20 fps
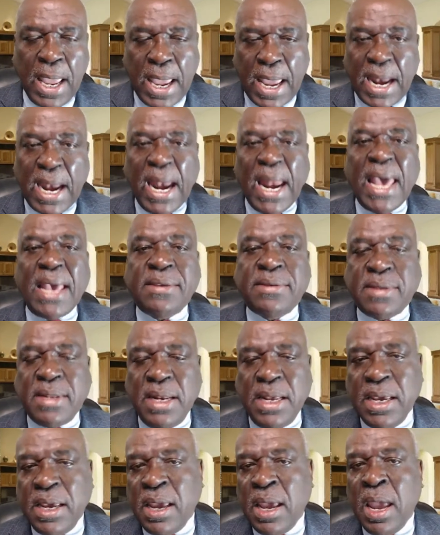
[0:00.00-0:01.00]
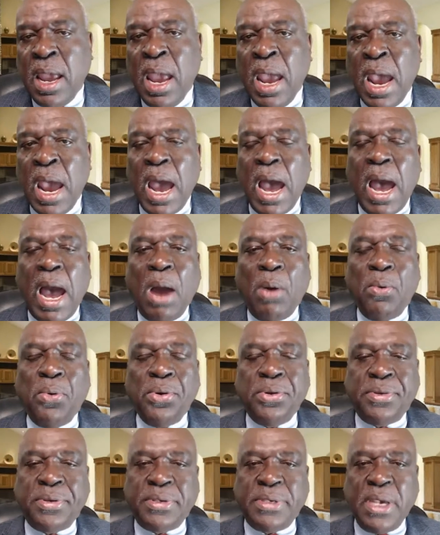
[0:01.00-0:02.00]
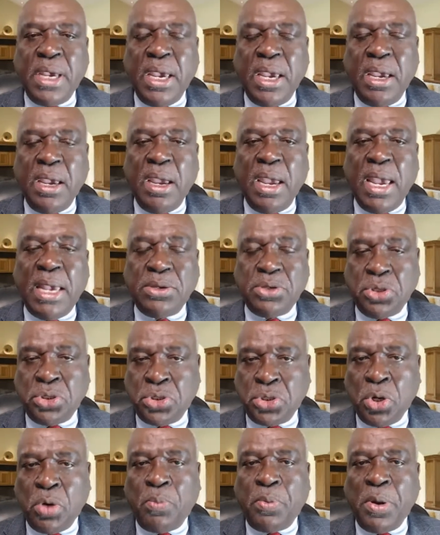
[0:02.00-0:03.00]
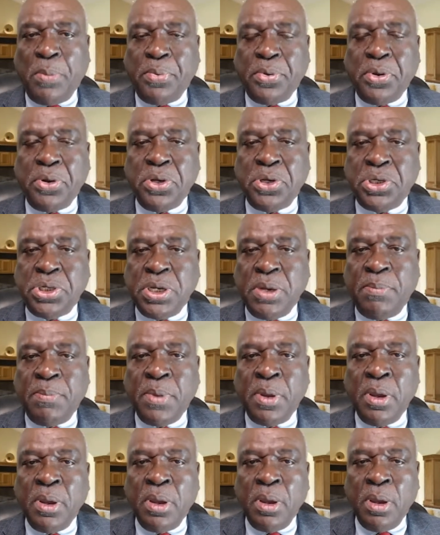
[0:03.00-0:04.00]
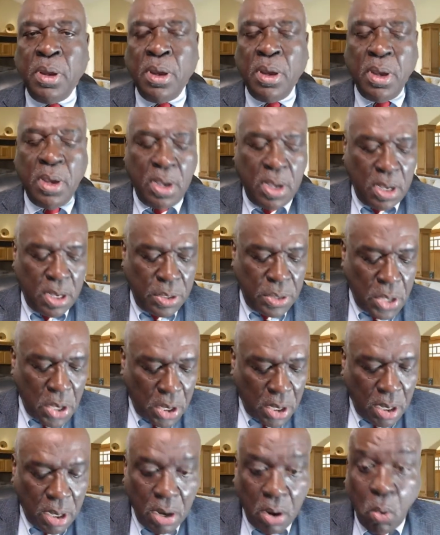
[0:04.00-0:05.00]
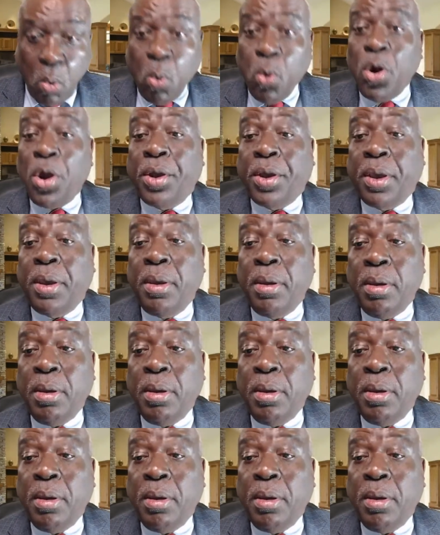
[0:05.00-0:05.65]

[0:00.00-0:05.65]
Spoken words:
And lastly, I would say, as a sole proprietorship, the work